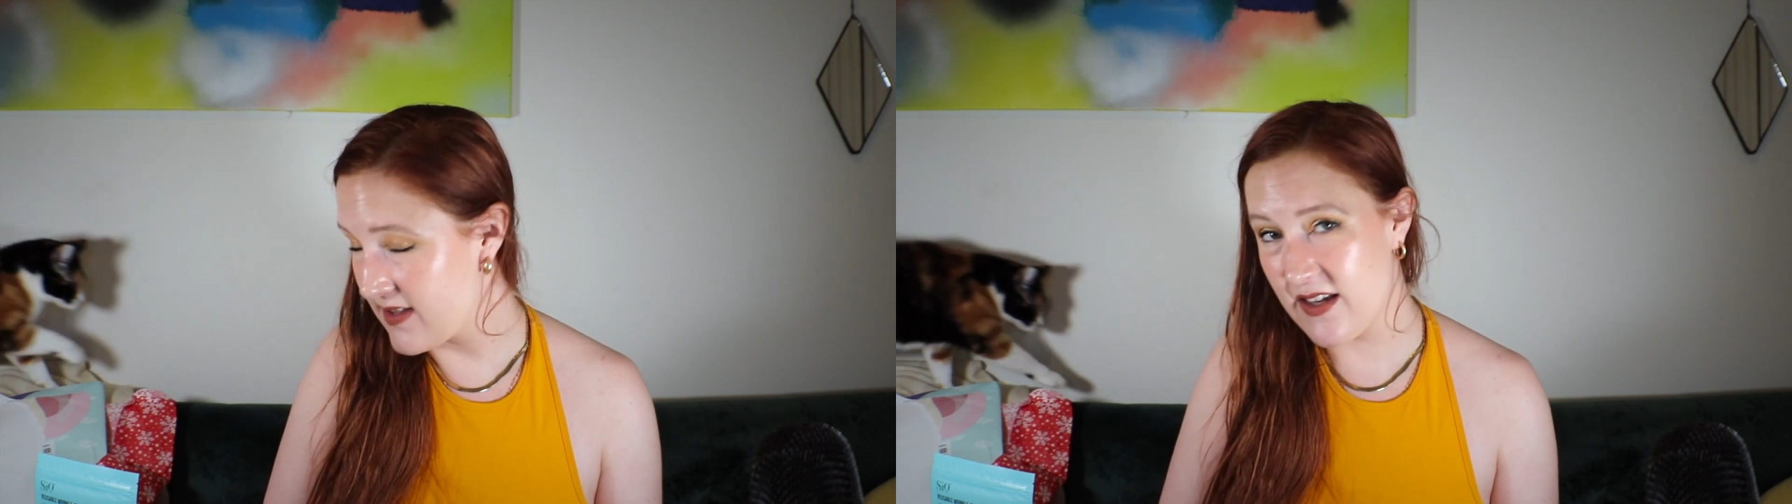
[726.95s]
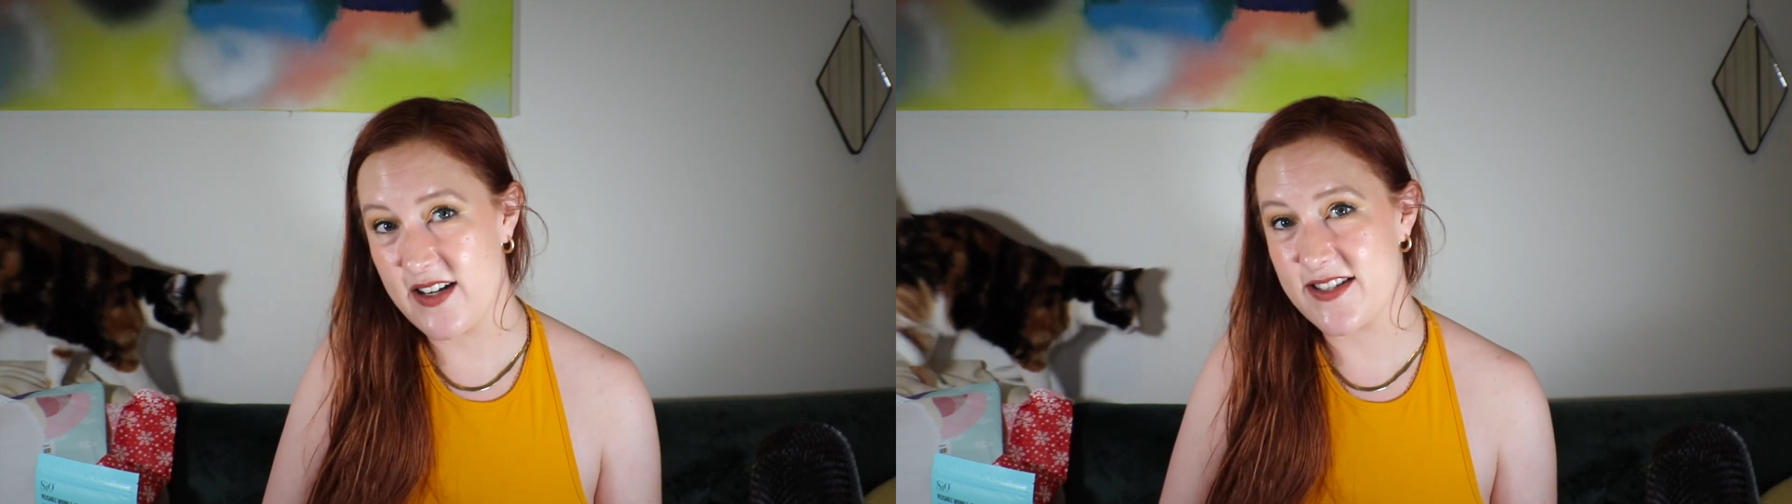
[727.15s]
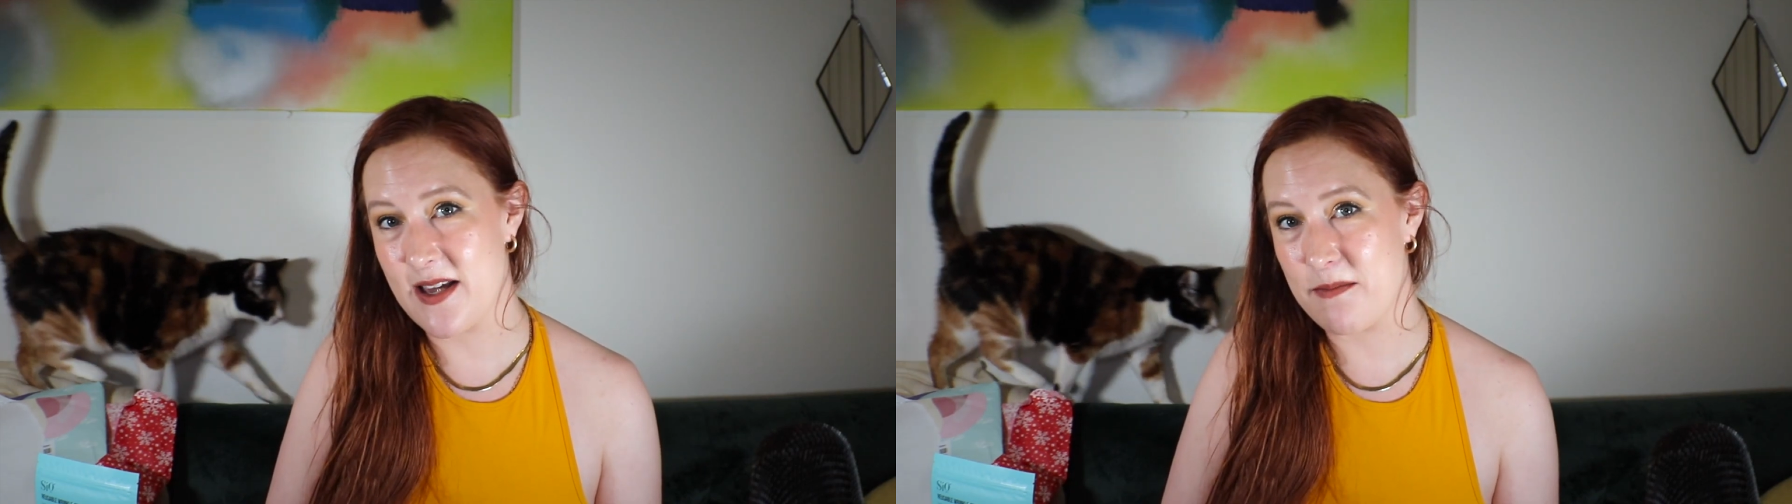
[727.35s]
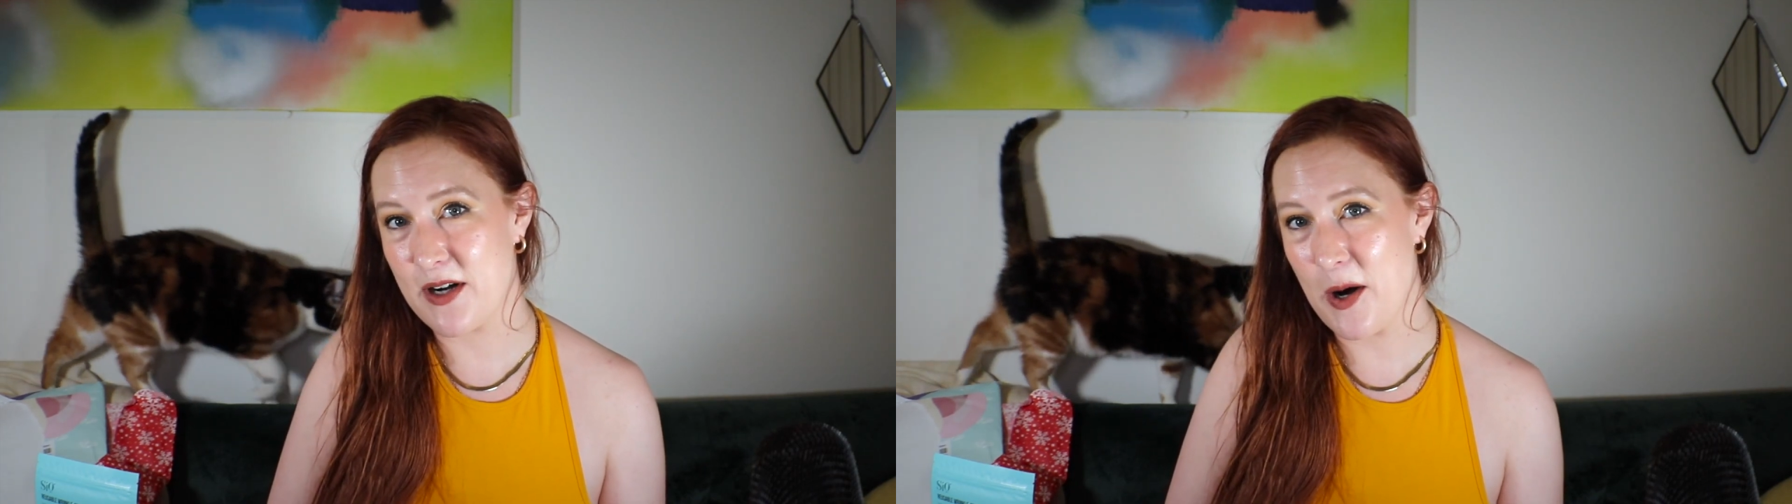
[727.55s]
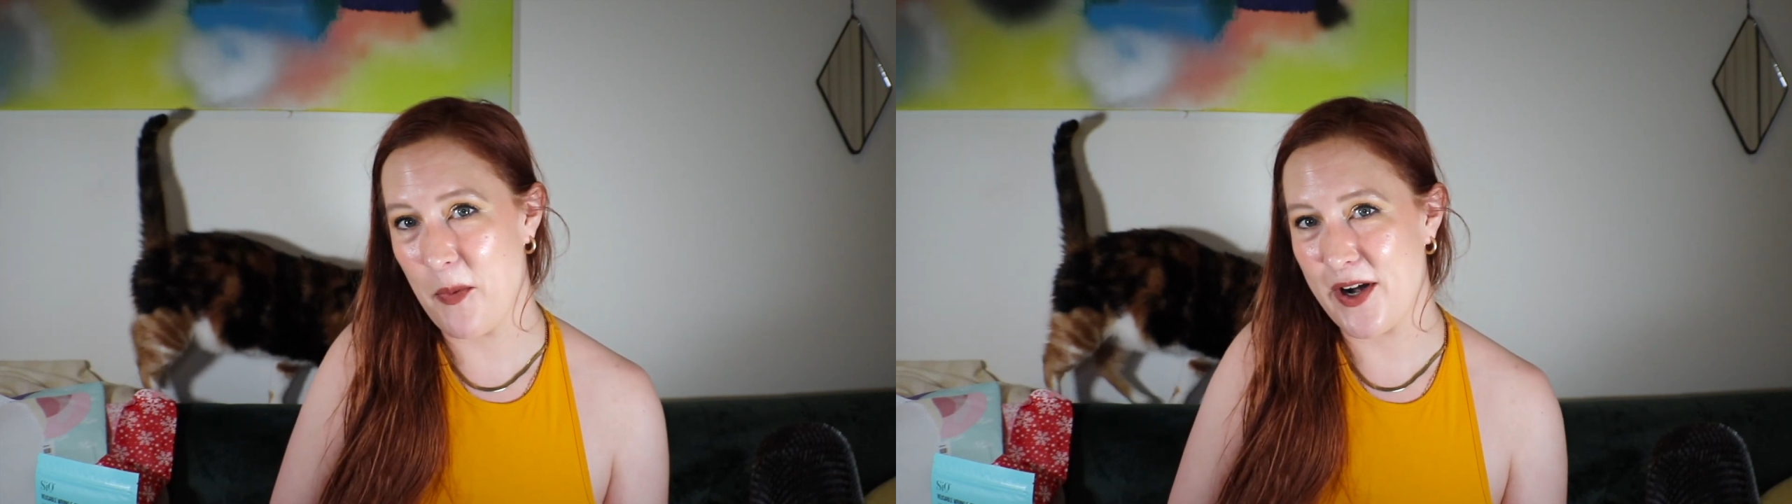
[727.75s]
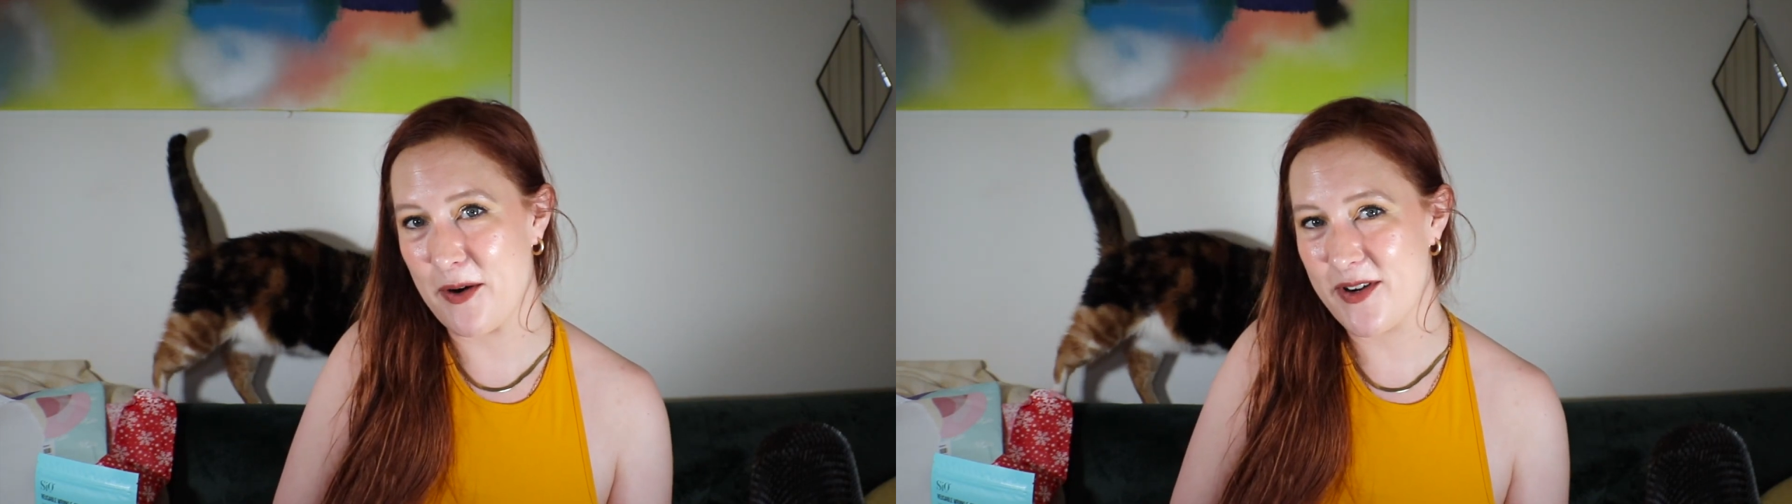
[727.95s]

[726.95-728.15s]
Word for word: the December winner